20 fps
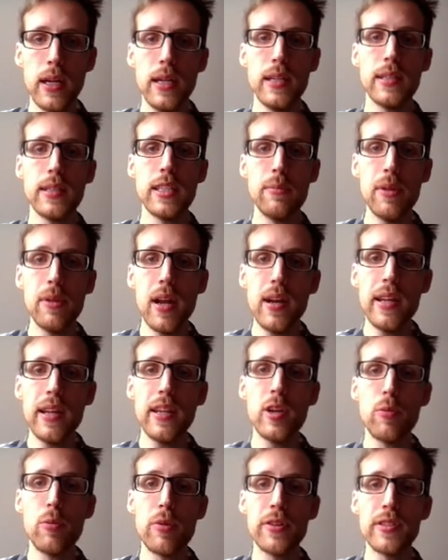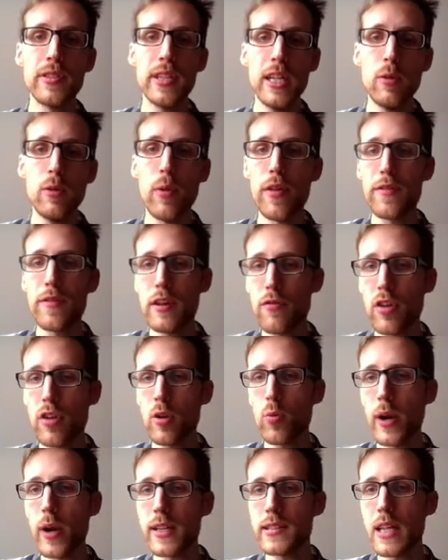Similarly, you proceed with
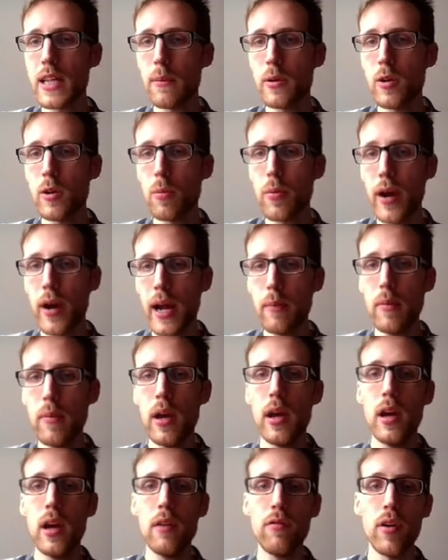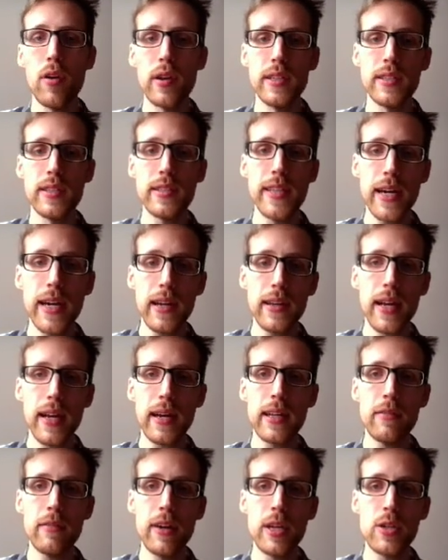different weights w prime for the second
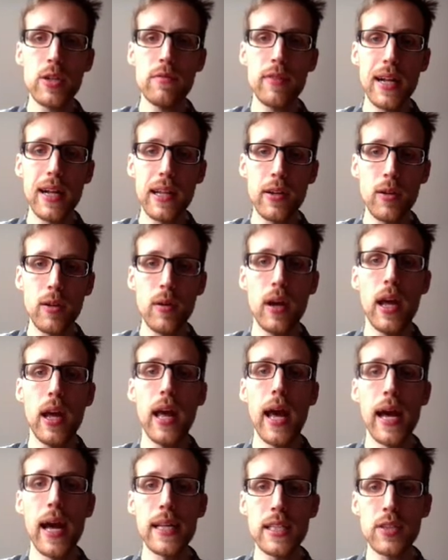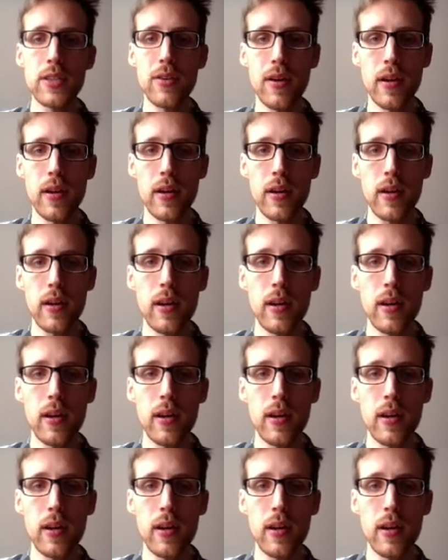activation value, and so on.